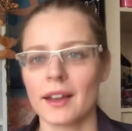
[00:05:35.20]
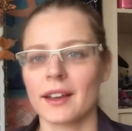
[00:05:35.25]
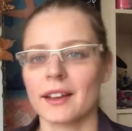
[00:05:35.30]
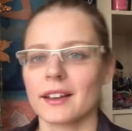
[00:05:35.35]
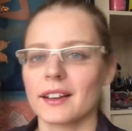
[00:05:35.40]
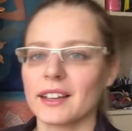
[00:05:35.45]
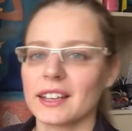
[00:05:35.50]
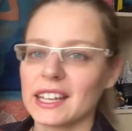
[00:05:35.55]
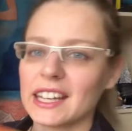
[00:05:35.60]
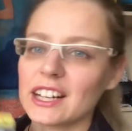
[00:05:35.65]

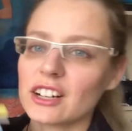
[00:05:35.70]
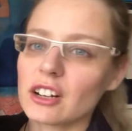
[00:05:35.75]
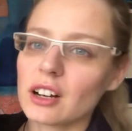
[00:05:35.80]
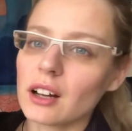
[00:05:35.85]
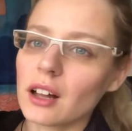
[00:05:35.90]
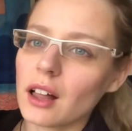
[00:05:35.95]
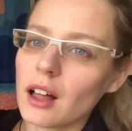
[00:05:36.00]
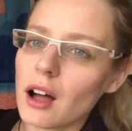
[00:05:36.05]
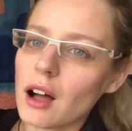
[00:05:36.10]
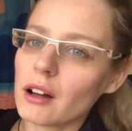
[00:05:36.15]
here
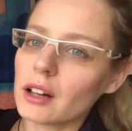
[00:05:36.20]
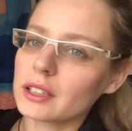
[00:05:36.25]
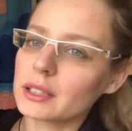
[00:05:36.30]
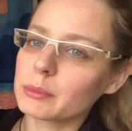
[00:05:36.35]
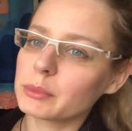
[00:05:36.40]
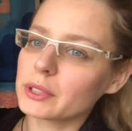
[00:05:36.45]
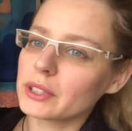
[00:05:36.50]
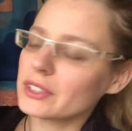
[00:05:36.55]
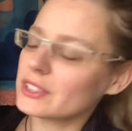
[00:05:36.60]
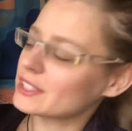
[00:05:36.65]
are all the
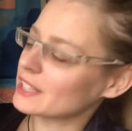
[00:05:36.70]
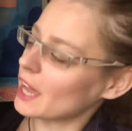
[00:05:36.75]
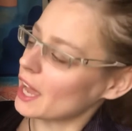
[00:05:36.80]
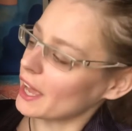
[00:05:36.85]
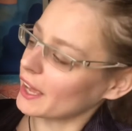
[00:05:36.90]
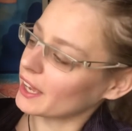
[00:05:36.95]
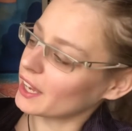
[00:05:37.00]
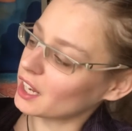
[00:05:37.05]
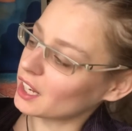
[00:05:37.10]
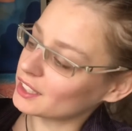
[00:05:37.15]
books I
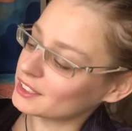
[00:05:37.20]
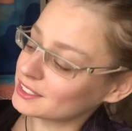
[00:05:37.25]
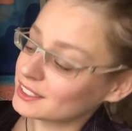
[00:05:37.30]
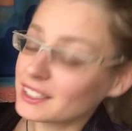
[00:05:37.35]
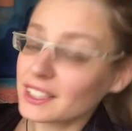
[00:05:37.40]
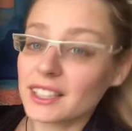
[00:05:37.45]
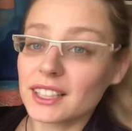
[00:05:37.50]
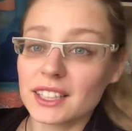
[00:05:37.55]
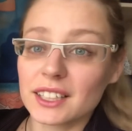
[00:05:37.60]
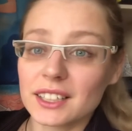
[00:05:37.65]
got
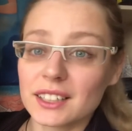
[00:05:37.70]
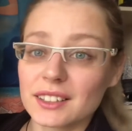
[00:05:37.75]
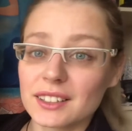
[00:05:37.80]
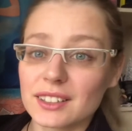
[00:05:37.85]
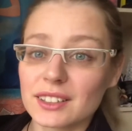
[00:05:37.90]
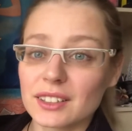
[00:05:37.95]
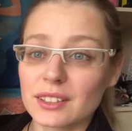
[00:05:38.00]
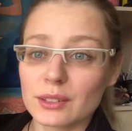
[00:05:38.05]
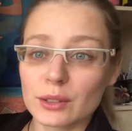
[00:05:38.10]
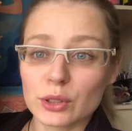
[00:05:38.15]

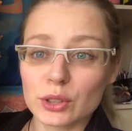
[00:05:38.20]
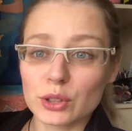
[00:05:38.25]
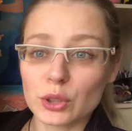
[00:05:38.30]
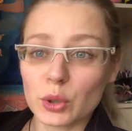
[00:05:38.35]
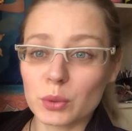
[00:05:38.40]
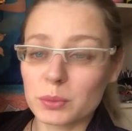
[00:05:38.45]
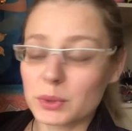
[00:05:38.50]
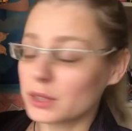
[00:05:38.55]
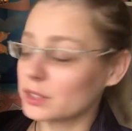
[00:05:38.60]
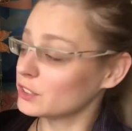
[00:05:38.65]
in
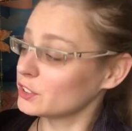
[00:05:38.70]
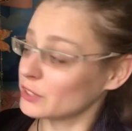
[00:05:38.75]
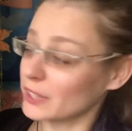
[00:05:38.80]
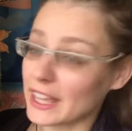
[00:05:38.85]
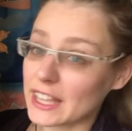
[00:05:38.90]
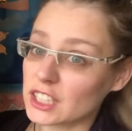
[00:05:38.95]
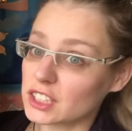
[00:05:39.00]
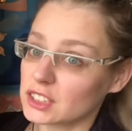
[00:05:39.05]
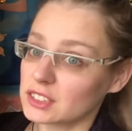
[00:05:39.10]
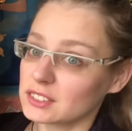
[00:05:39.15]
October
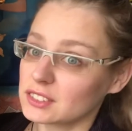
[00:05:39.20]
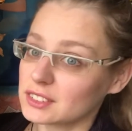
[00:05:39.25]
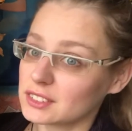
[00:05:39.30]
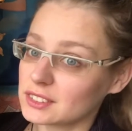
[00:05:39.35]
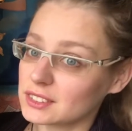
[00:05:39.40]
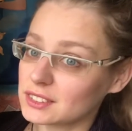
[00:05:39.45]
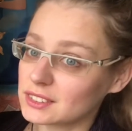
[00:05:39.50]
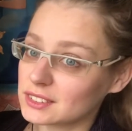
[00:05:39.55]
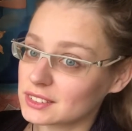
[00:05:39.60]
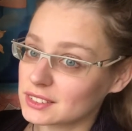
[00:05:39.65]
together
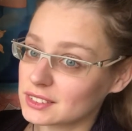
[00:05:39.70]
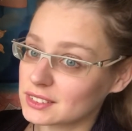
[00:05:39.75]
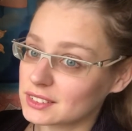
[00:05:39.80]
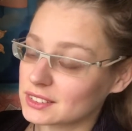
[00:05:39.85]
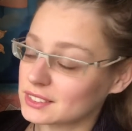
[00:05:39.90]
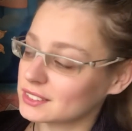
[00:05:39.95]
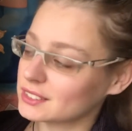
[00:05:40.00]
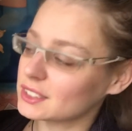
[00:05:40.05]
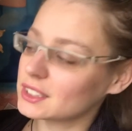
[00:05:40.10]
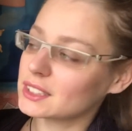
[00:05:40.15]

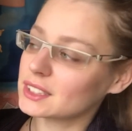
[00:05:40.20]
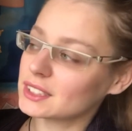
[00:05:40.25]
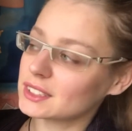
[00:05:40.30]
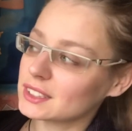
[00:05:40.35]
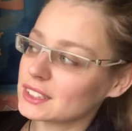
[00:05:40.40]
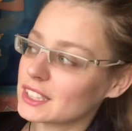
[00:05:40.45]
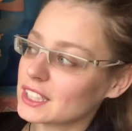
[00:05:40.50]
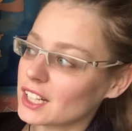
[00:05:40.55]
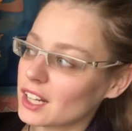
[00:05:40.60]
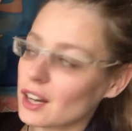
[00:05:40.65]

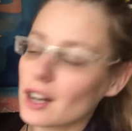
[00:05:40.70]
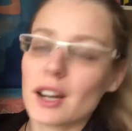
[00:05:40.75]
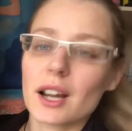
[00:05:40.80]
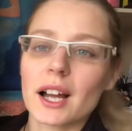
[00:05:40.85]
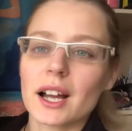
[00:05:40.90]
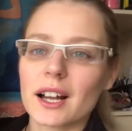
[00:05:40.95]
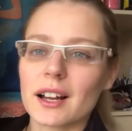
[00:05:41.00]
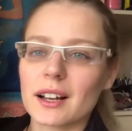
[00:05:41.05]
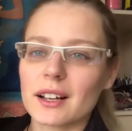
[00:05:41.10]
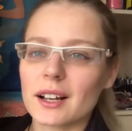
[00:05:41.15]
they are
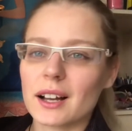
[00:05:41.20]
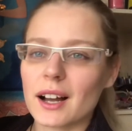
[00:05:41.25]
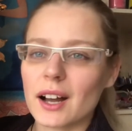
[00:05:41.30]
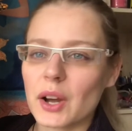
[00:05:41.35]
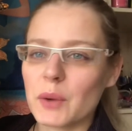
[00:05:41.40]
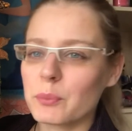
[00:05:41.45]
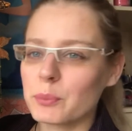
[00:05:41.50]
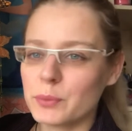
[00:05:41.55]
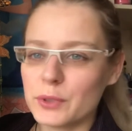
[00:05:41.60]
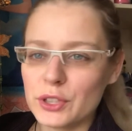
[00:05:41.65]

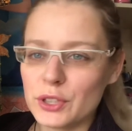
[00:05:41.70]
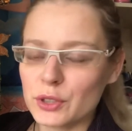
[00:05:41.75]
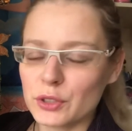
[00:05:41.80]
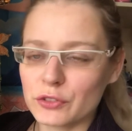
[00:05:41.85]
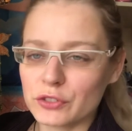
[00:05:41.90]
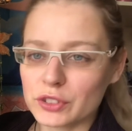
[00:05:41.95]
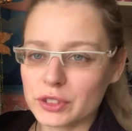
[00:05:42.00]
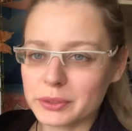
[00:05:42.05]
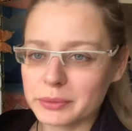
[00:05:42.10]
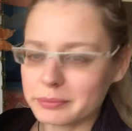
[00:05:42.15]

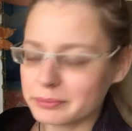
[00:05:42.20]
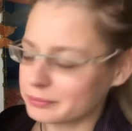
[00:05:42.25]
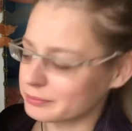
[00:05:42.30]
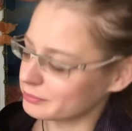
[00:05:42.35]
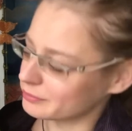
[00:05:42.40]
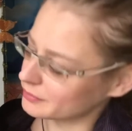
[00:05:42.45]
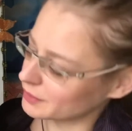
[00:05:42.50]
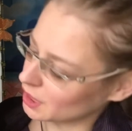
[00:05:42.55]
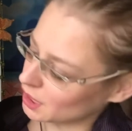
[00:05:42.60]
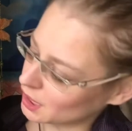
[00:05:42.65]
beautiful
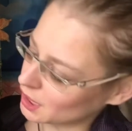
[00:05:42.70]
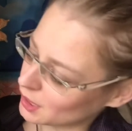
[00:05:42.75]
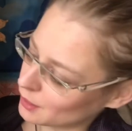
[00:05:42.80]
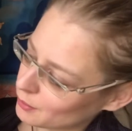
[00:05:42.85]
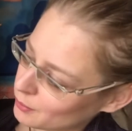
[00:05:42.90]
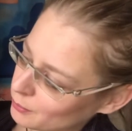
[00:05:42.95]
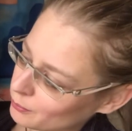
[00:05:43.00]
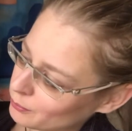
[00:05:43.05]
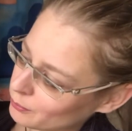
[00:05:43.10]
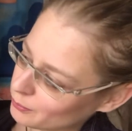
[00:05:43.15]

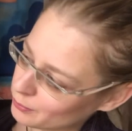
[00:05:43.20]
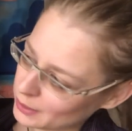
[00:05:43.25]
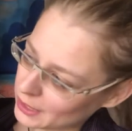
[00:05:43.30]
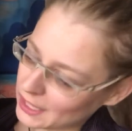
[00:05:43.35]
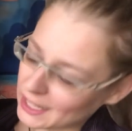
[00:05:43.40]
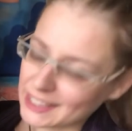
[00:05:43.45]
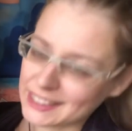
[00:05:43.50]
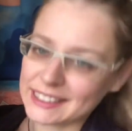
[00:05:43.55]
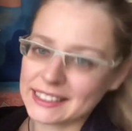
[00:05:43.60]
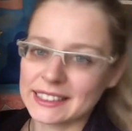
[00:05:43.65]

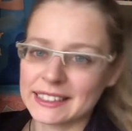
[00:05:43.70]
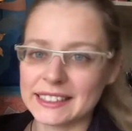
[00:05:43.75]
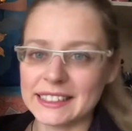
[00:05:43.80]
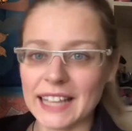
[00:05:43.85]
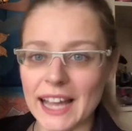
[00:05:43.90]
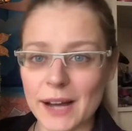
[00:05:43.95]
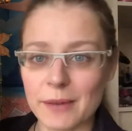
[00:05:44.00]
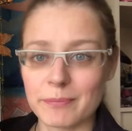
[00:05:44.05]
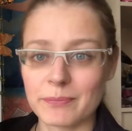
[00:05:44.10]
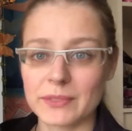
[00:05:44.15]
but
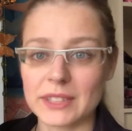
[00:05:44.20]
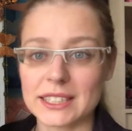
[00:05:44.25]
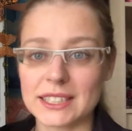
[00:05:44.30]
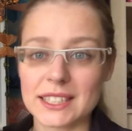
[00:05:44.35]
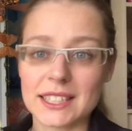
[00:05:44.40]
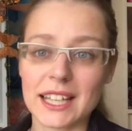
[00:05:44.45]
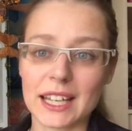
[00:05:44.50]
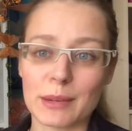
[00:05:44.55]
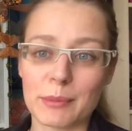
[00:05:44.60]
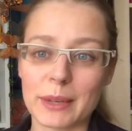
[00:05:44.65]
yeah this is
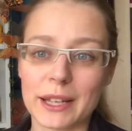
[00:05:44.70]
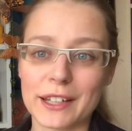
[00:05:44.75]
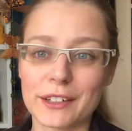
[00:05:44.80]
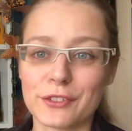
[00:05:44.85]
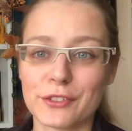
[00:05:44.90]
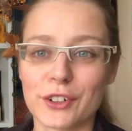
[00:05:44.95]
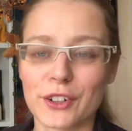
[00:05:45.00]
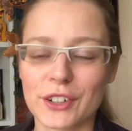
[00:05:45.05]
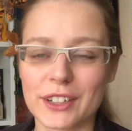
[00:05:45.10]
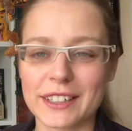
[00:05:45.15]
gonna be it
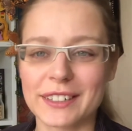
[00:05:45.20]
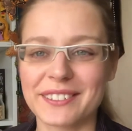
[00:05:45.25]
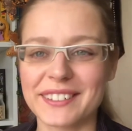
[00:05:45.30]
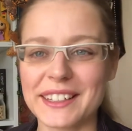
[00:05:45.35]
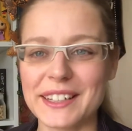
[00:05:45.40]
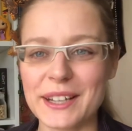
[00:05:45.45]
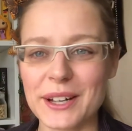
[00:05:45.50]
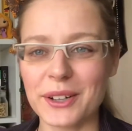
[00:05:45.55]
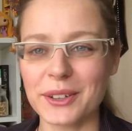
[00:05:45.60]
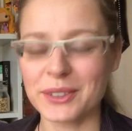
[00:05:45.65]
for the
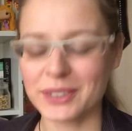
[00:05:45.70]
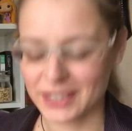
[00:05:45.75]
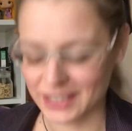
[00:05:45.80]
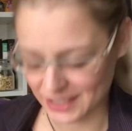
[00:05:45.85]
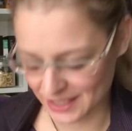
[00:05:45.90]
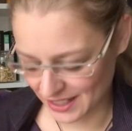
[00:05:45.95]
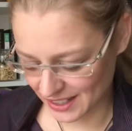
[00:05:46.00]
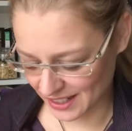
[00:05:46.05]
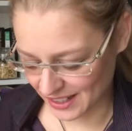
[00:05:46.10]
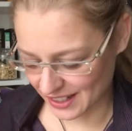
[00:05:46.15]
video
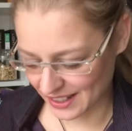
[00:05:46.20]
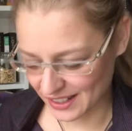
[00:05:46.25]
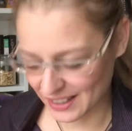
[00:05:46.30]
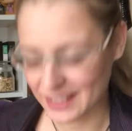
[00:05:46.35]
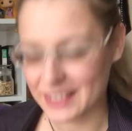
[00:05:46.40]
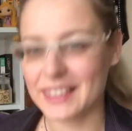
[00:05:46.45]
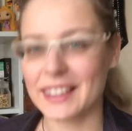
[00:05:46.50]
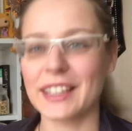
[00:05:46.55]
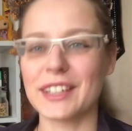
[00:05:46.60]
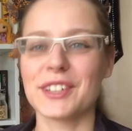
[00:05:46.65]

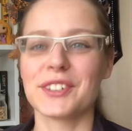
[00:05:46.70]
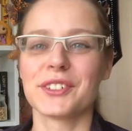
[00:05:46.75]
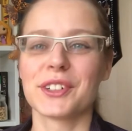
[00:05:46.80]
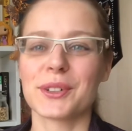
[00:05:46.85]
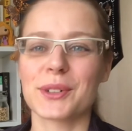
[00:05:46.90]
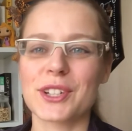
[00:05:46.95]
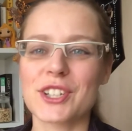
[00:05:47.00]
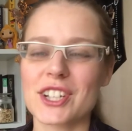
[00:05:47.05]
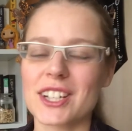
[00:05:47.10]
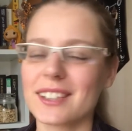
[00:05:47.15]
Thank you for
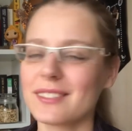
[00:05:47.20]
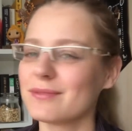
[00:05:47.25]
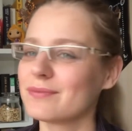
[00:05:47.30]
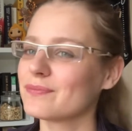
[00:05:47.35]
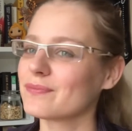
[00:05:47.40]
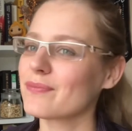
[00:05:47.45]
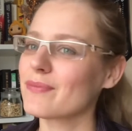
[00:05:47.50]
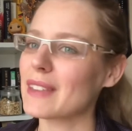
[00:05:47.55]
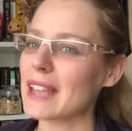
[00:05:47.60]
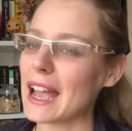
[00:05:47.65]
watching.
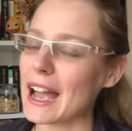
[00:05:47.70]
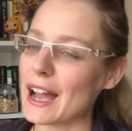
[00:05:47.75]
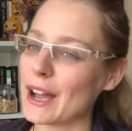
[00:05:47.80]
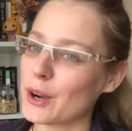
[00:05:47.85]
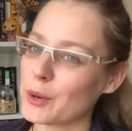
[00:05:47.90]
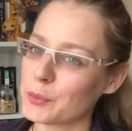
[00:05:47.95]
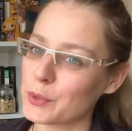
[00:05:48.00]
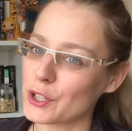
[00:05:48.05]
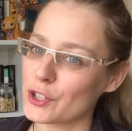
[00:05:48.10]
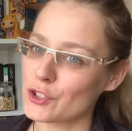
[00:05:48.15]
I
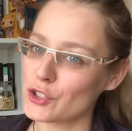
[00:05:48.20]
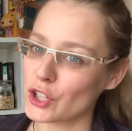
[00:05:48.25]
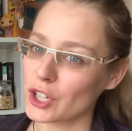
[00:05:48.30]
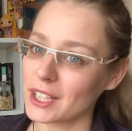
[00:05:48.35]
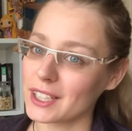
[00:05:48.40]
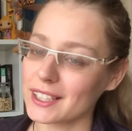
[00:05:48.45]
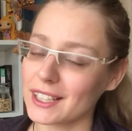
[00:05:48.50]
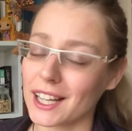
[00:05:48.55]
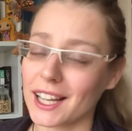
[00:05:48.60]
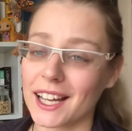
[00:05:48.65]
hope you enjoyed
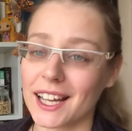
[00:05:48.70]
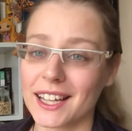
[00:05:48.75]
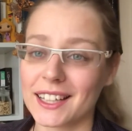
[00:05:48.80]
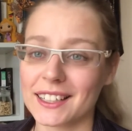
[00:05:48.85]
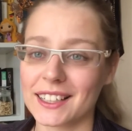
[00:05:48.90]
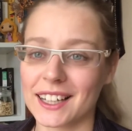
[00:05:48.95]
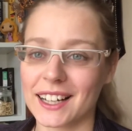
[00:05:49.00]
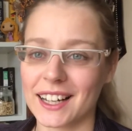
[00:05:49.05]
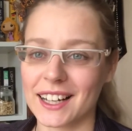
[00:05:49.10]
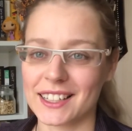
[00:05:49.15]
and
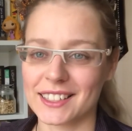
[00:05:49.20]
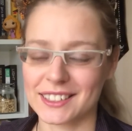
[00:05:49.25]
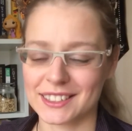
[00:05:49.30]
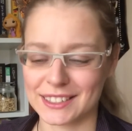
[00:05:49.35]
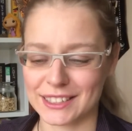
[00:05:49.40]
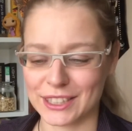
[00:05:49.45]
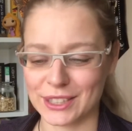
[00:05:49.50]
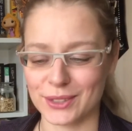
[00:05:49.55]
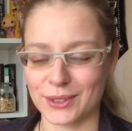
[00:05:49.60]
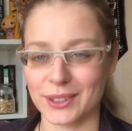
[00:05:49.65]
I see
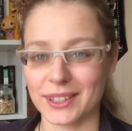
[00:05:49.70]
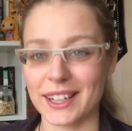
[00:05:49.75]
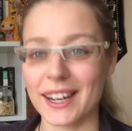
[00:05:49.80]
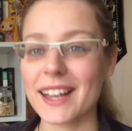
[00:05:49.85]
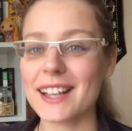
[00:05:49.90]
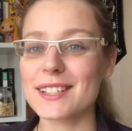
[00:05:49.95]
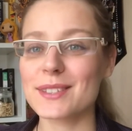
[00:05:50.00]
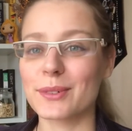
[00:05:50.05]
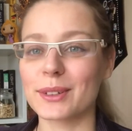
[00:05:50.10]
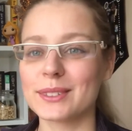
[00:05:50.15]
you in the
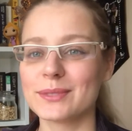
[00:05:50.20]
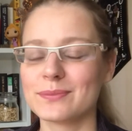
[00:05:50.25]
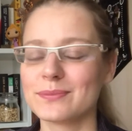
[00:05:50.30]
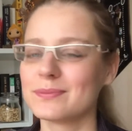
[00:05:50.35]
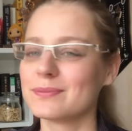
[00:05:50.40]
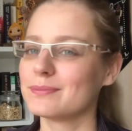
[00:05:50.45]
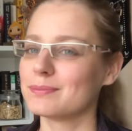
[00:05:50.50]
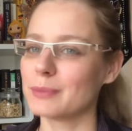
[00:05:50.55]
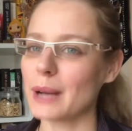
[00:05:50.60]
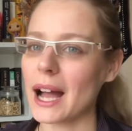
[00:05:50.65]
next one.
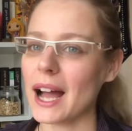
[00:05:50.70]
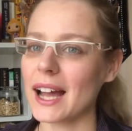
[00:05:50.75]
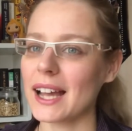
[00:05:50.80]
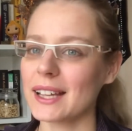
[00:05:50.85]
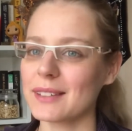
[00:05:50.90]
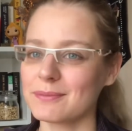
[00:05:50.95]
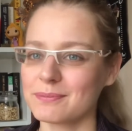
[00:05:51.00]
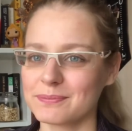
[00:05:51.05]
Bye!